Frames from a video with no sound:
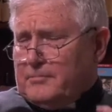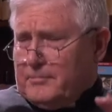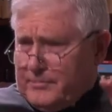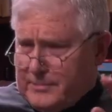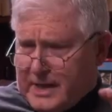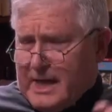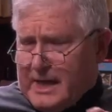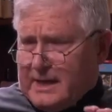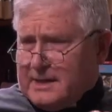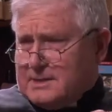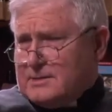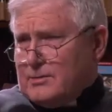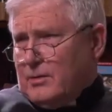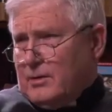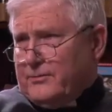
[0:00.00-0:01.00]

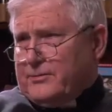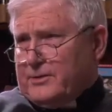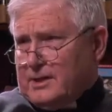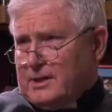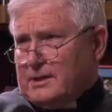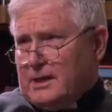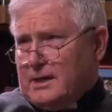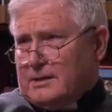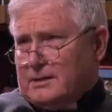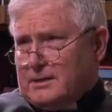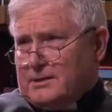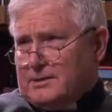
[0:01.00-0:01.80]
mass offered in the